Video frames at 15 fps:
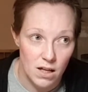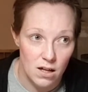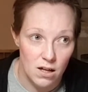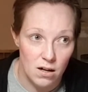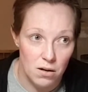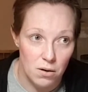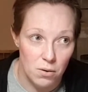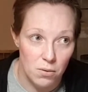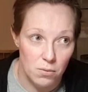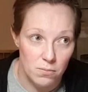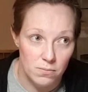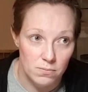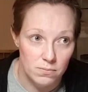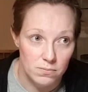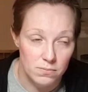I don't
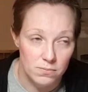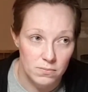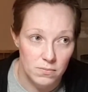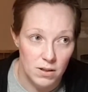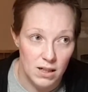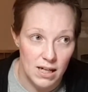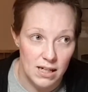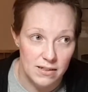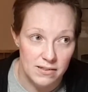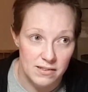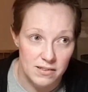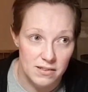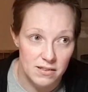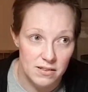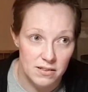know, last